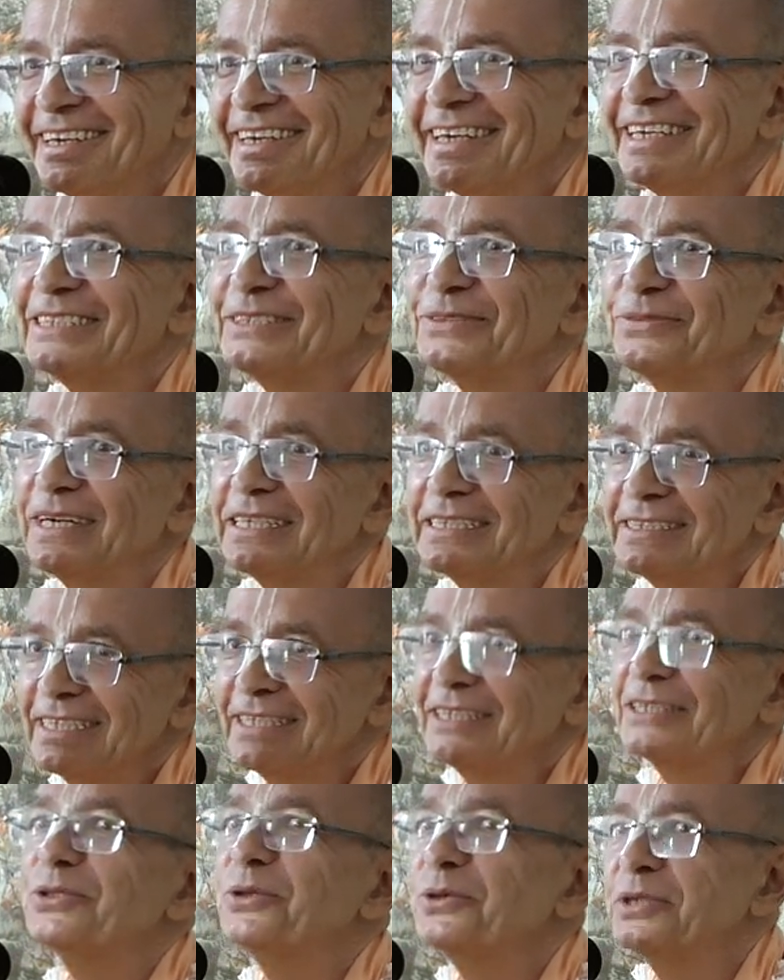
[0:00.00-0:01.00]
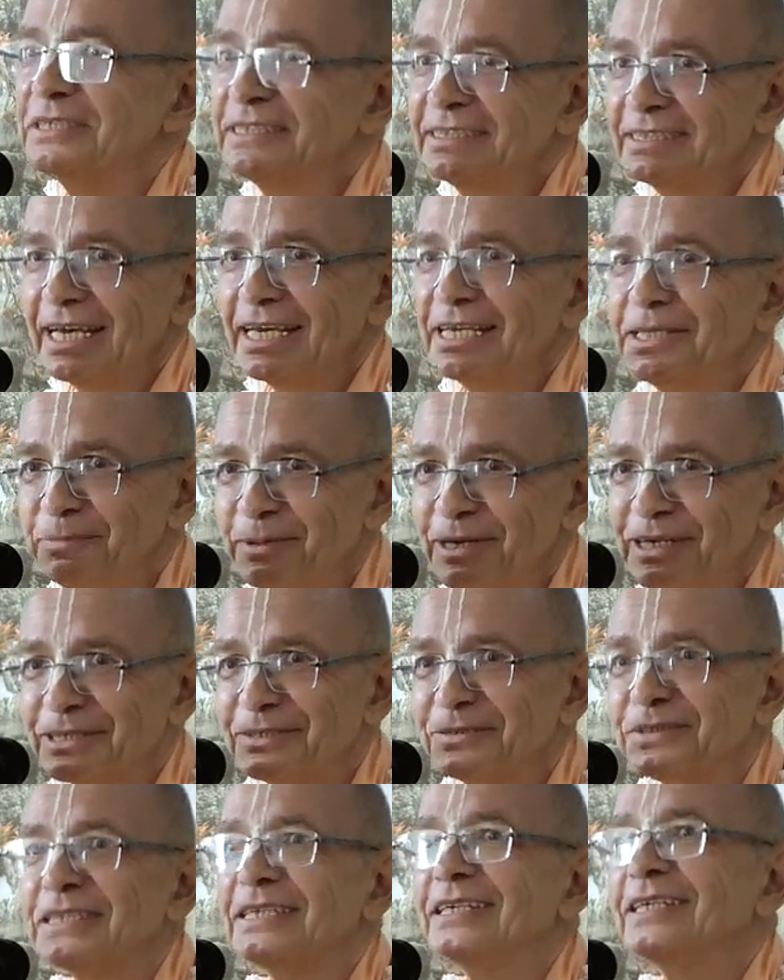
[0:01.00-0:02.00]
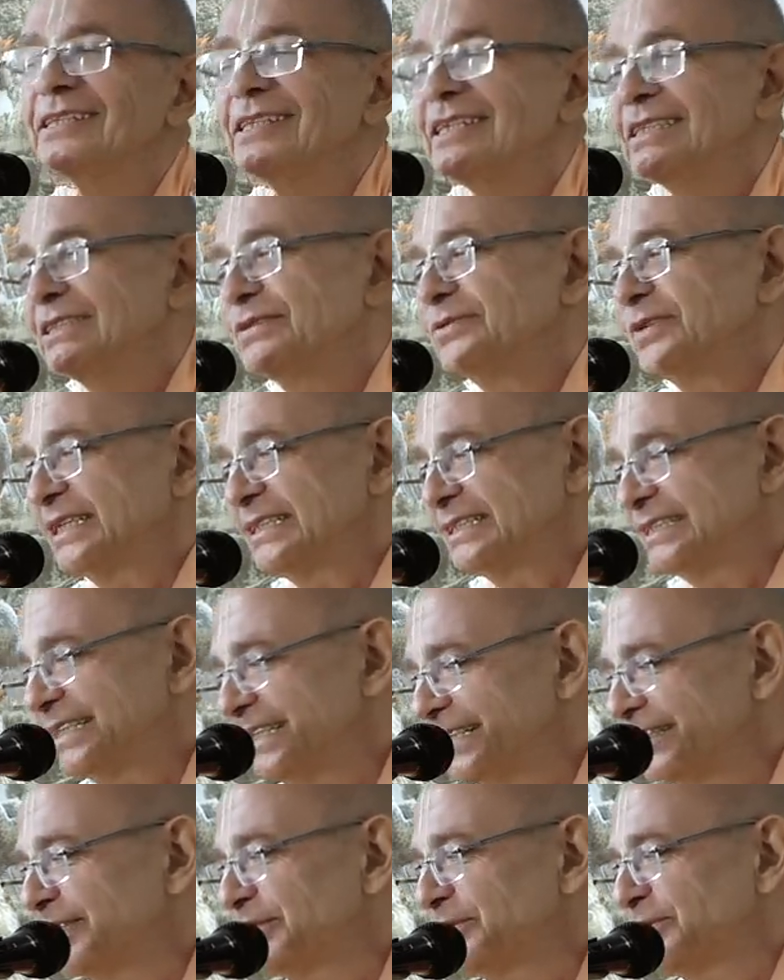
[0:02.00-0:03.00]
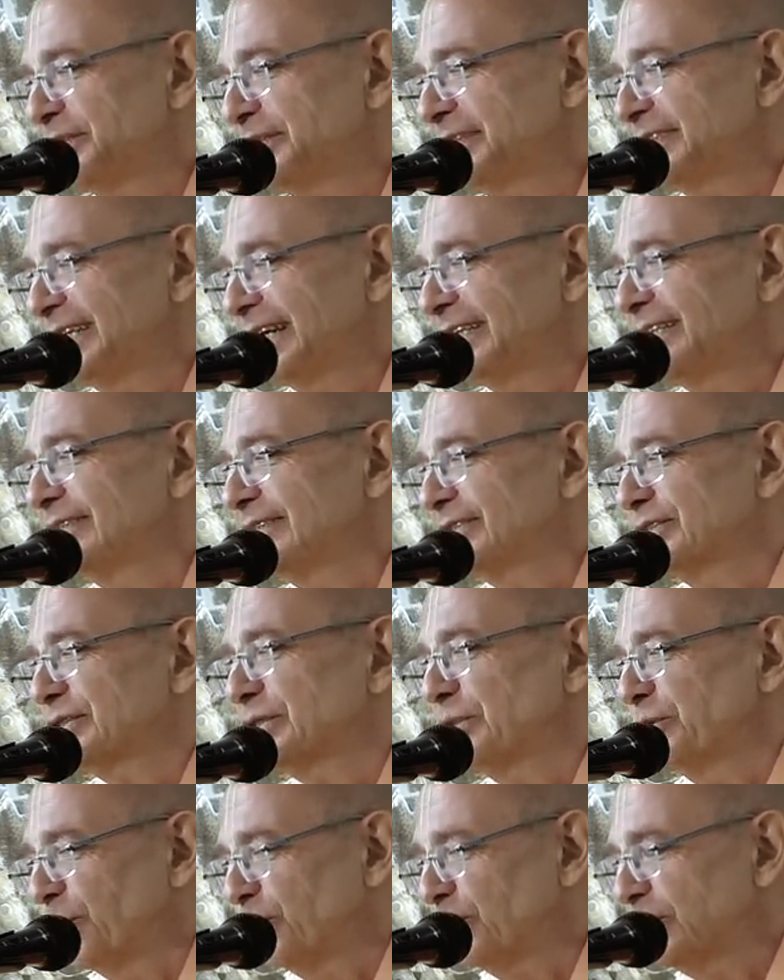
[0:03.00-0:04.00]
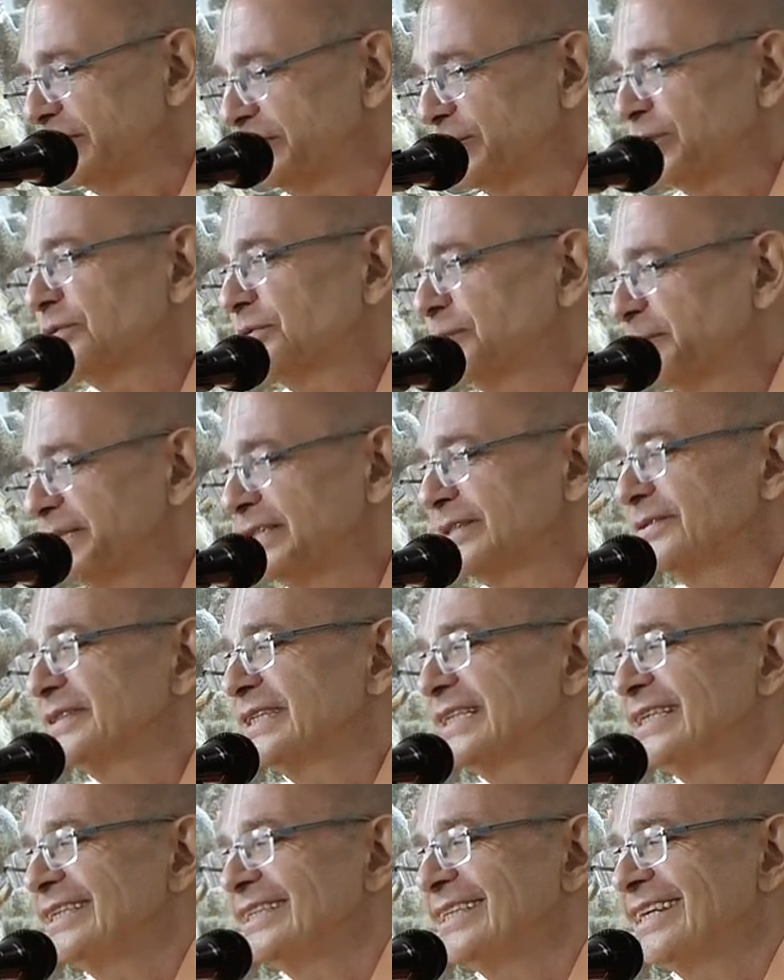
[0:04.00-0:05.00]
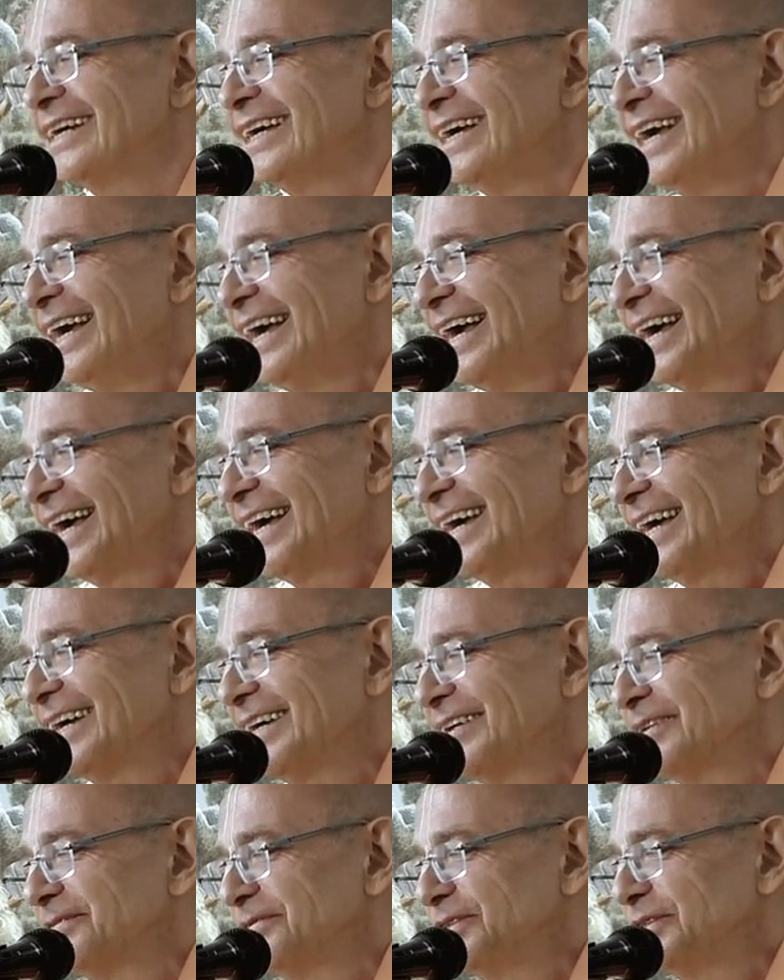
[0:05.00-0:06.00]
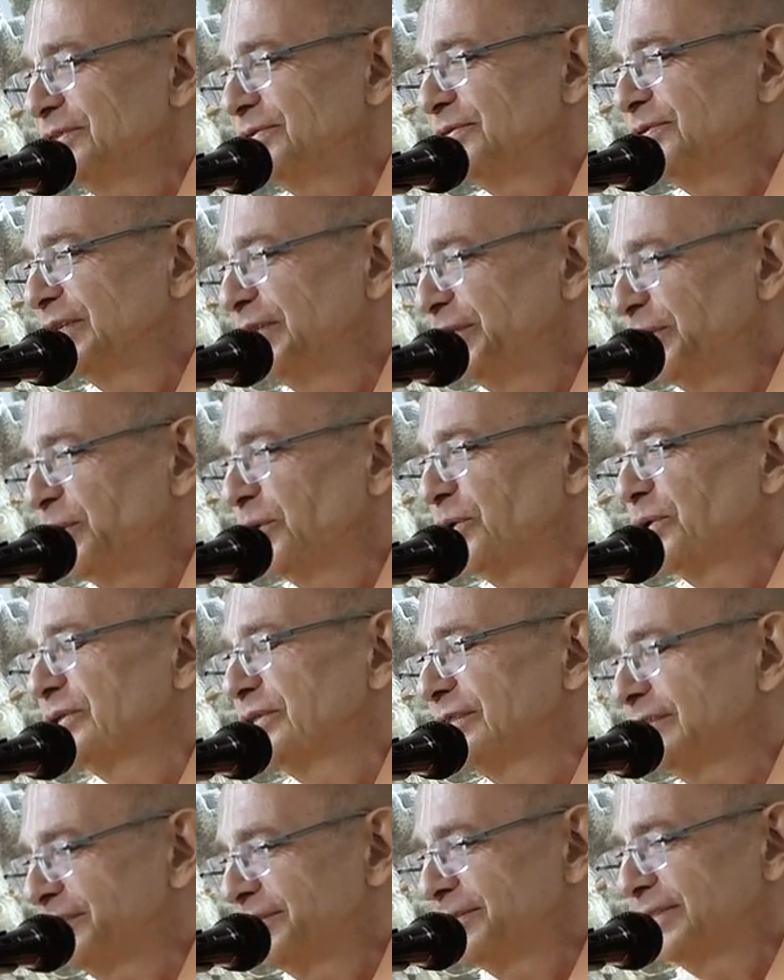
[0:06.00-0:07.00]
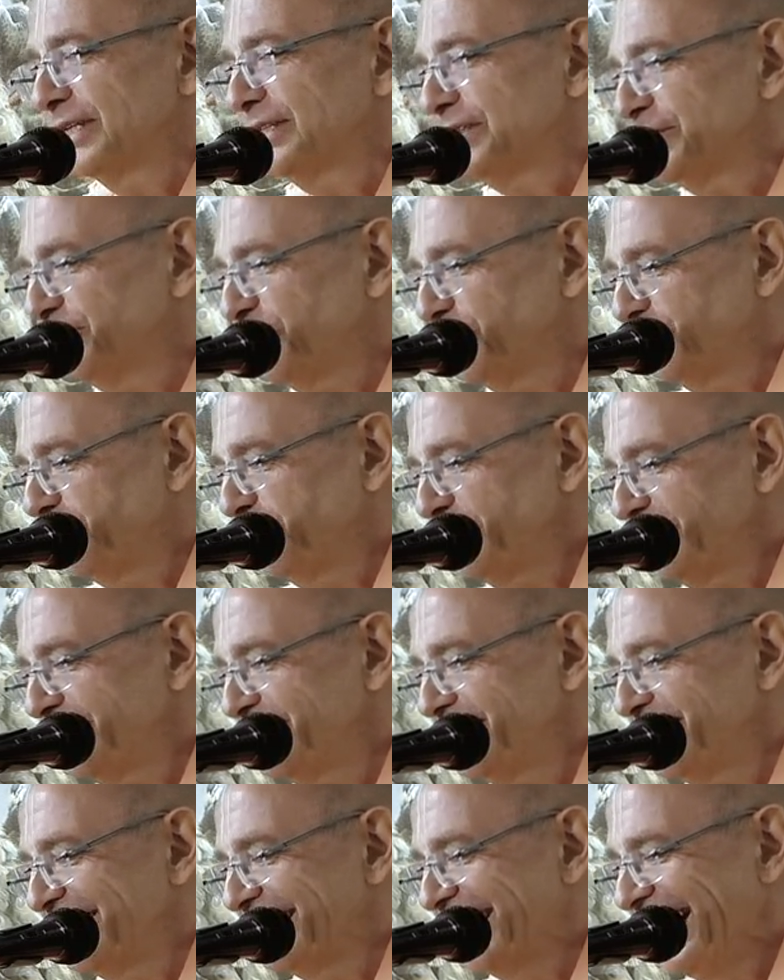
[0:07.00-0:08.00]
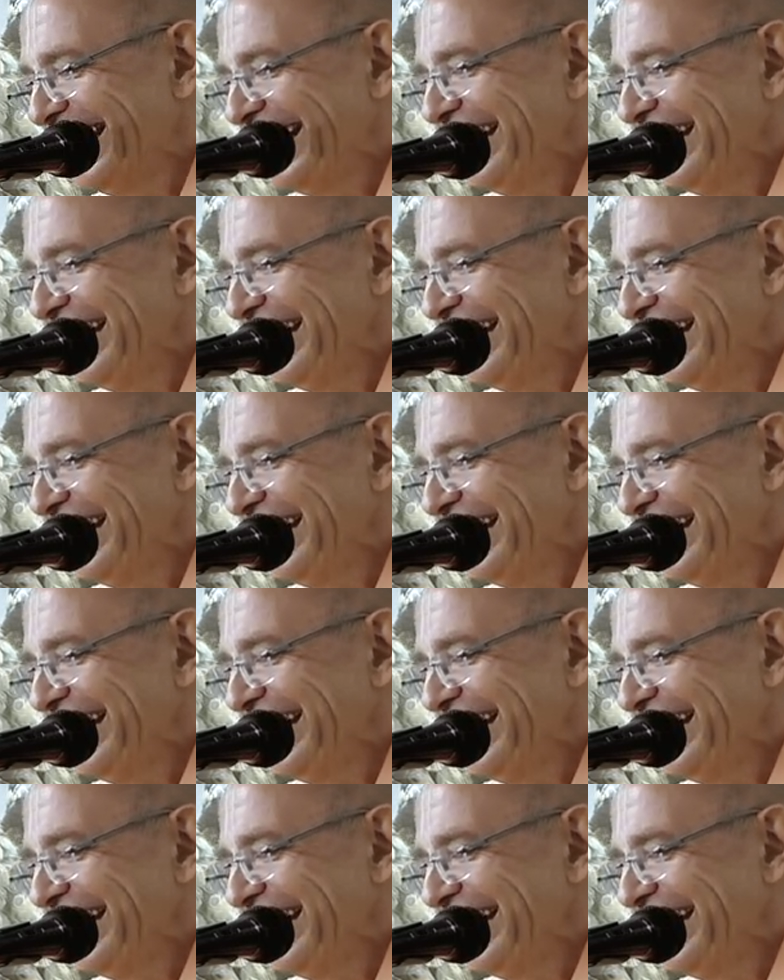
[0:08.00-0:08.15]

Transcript: It's one thing to recite Bhagavad Gita. It's one thing to recite the shlokas of Bhagavad Gita, uh, which we learned just for preaching.